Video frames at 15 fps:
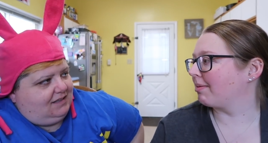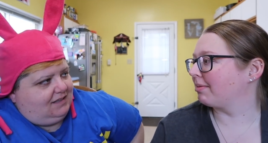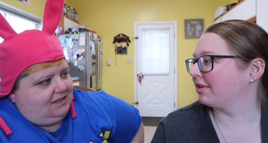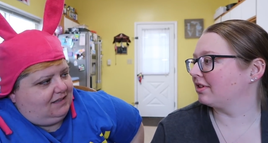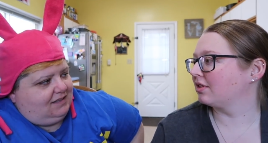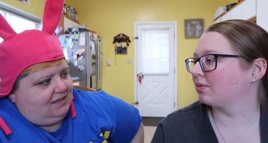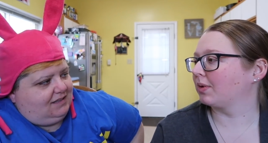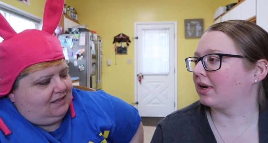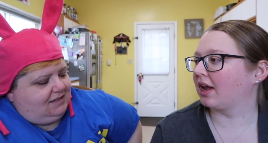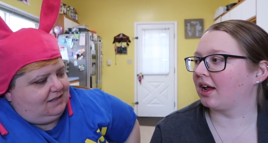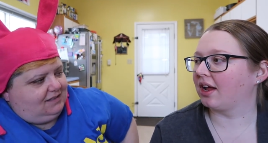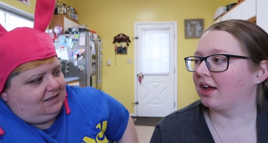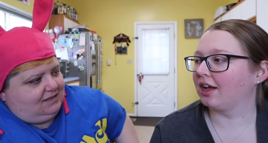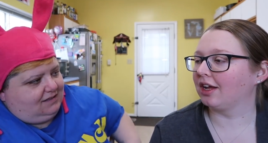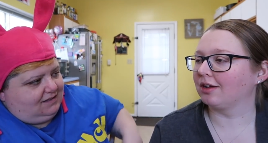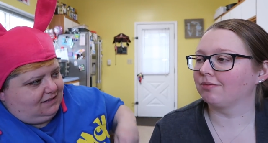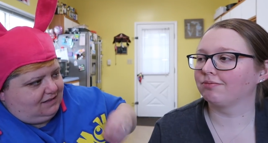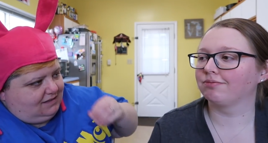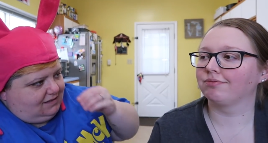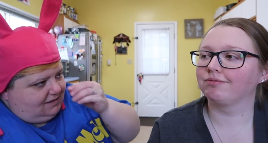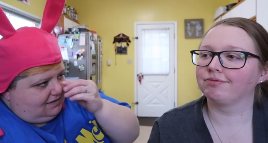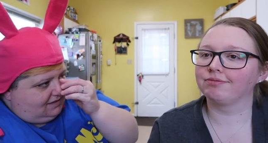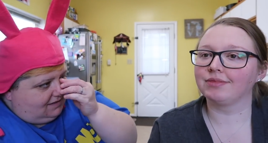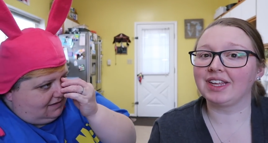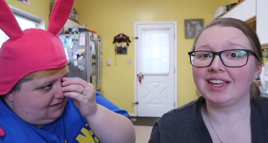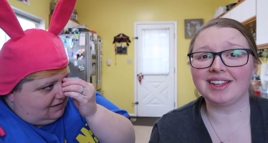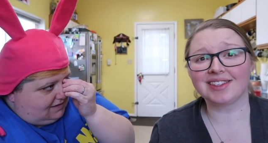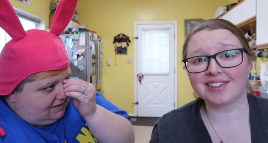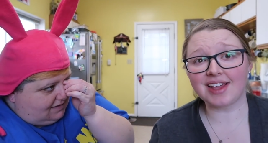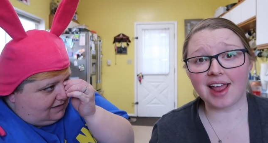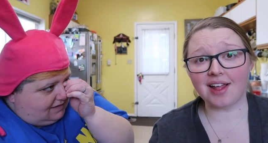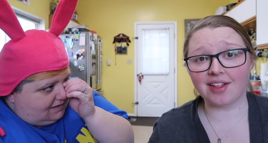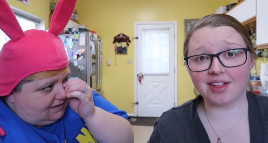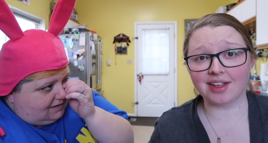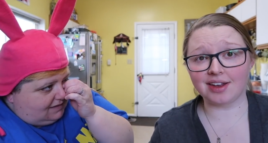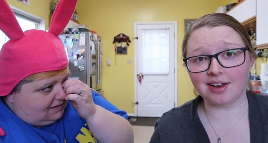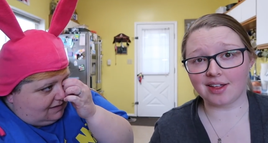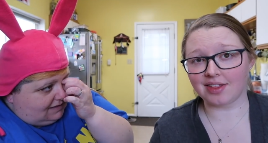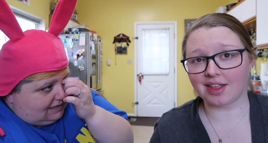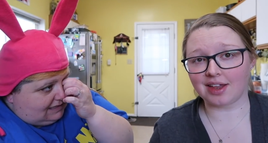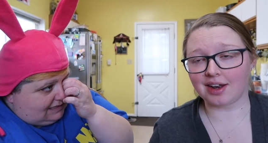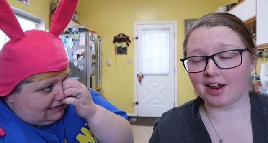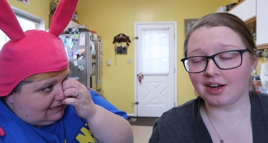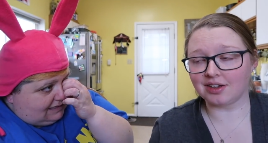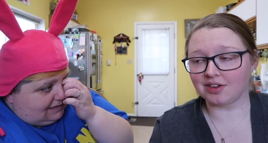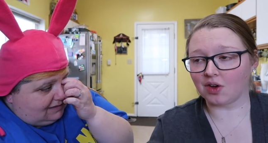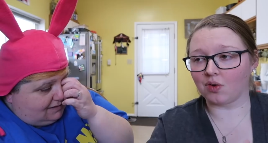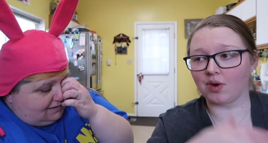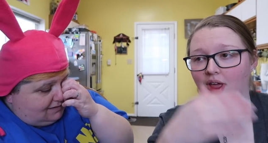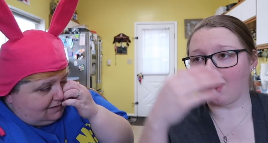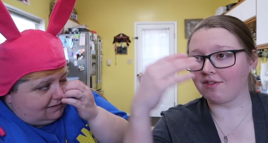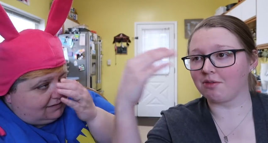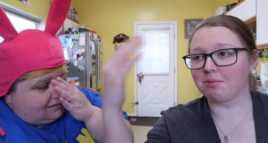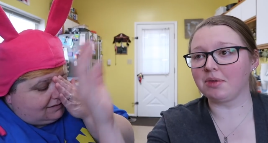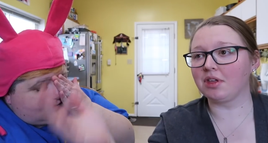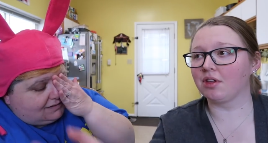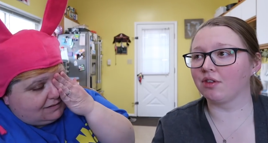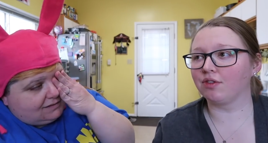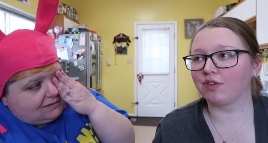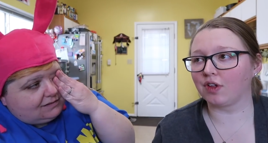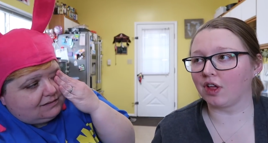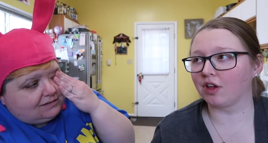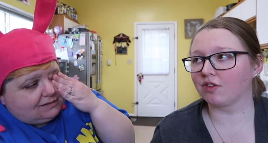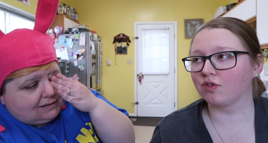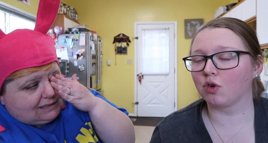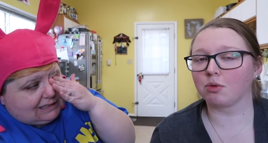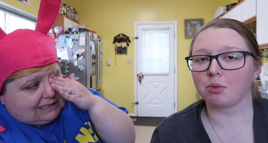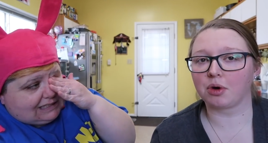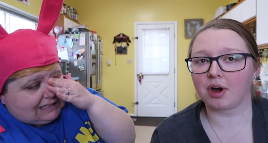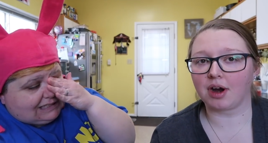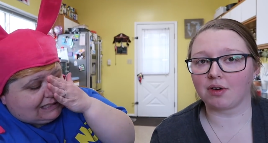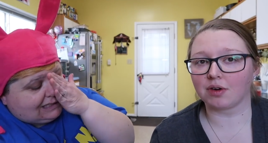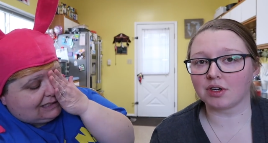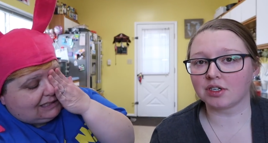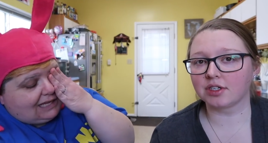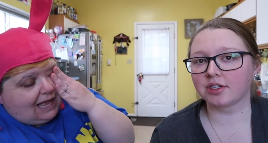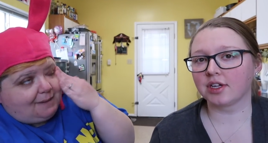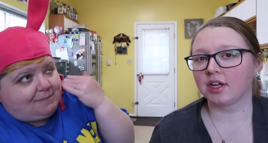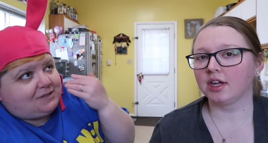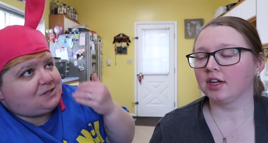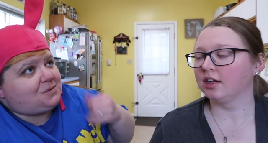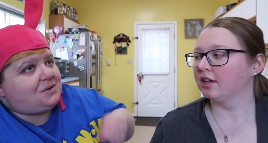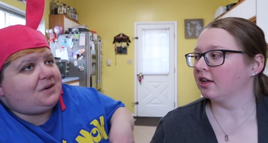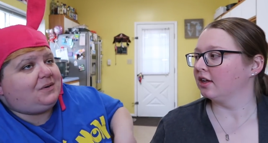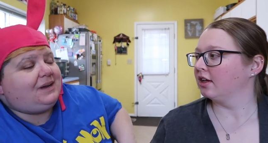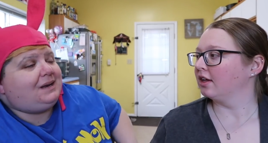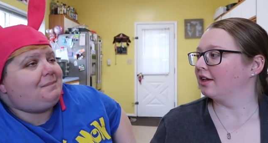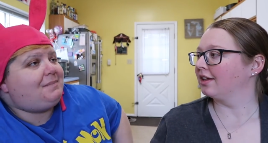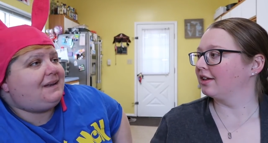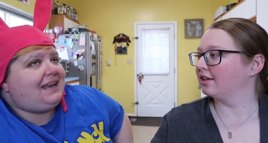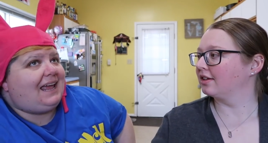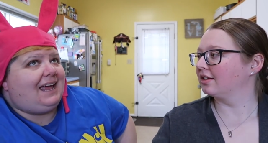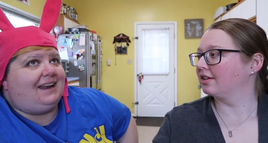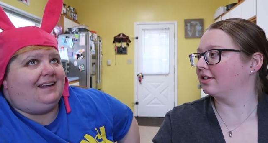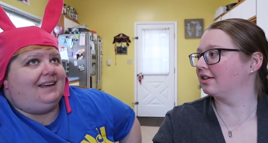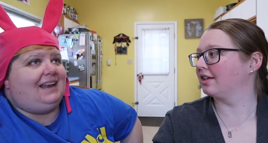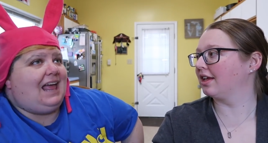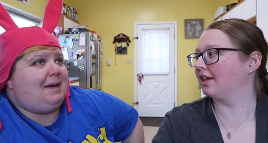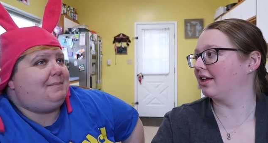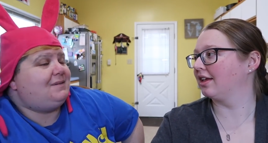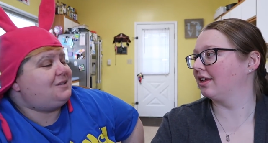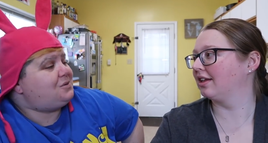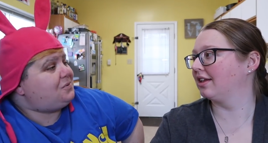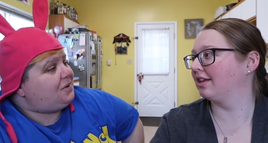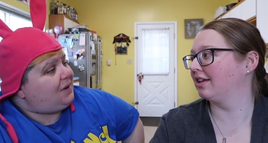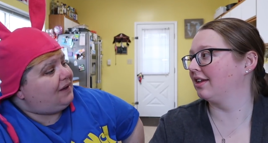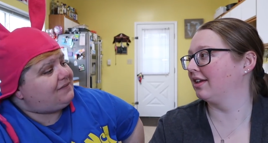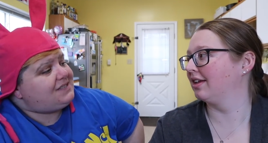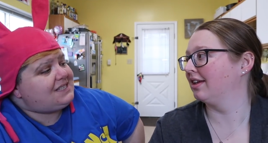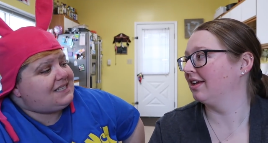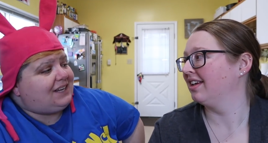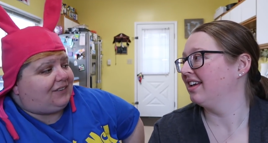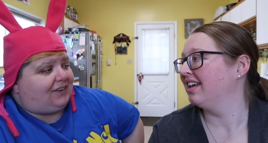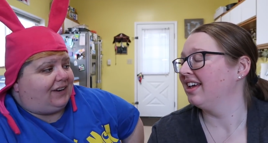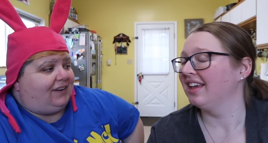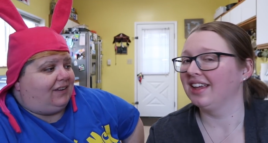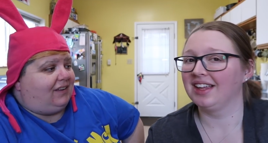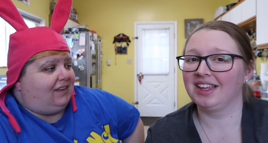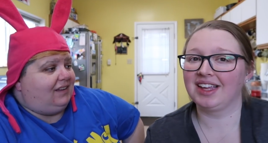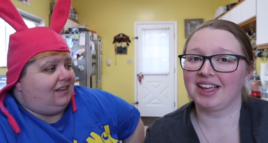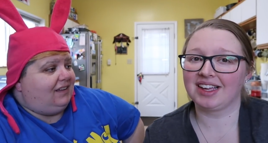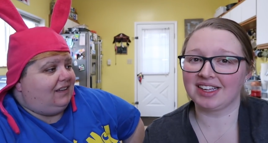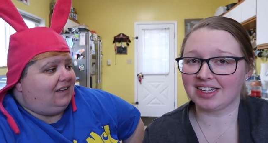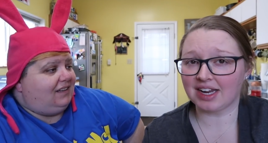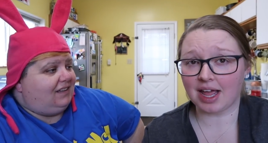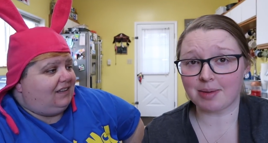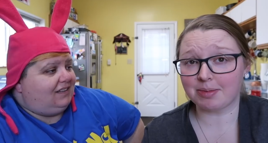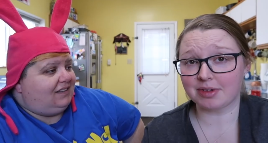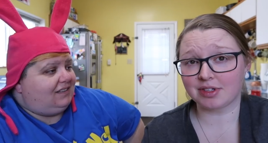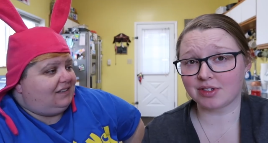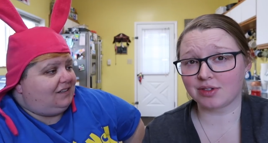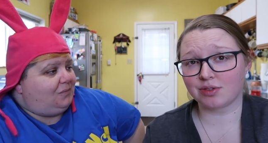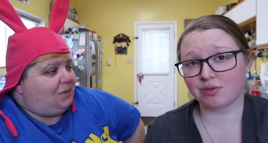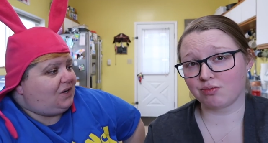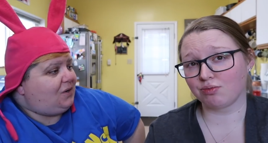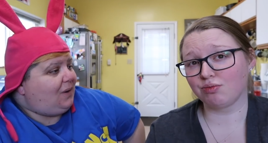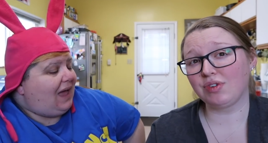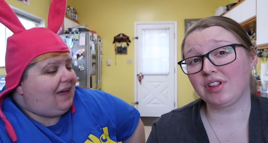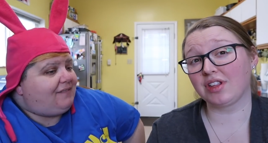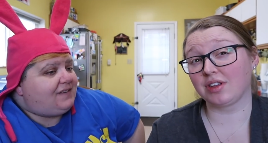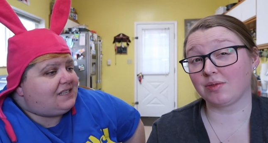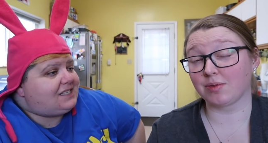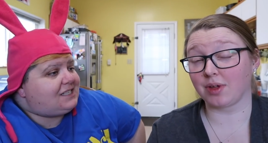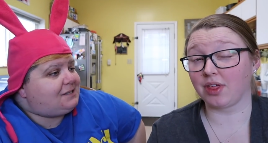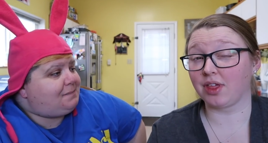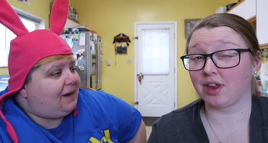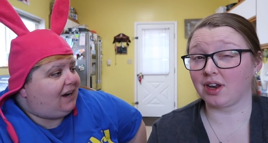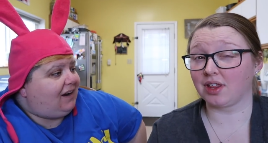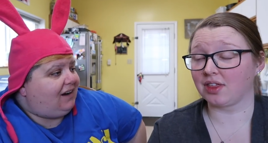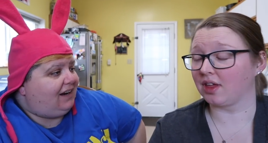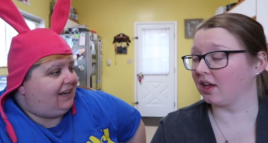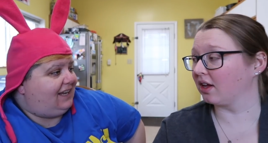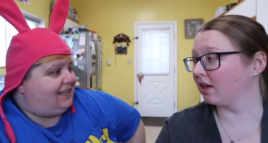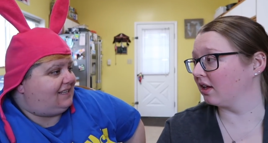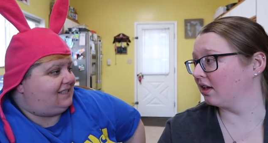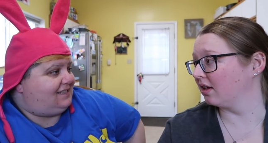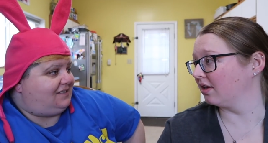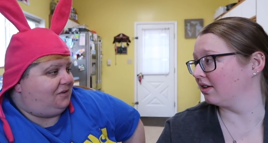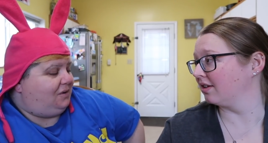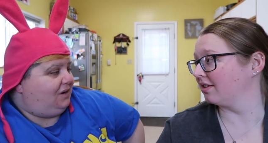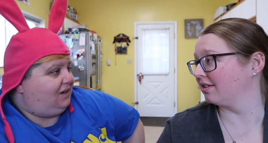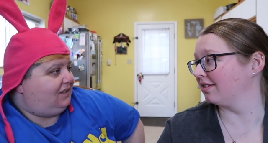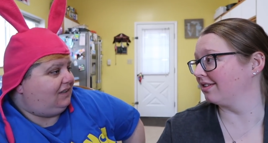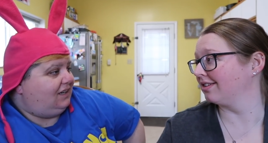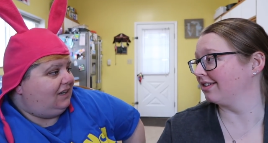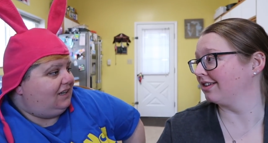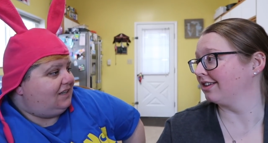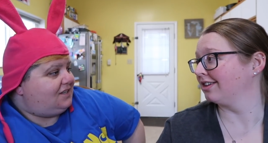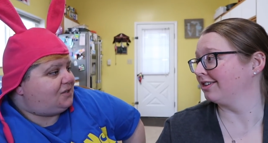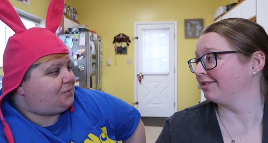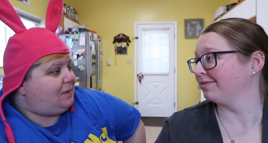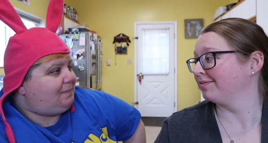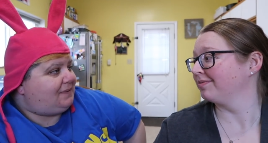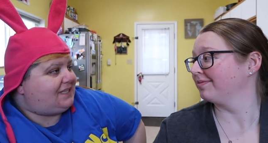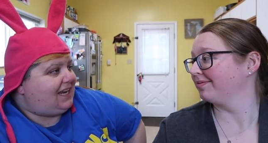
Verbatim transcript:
Speaker 1: happens when I eat salad and then I don't have a meal for like four more hours. It happens when you eat
Speaker 2: a banana. It happens when you have cereal.
Speaker 1: Yeah, it happens when you really have asparagus
Speaker 2: or sweet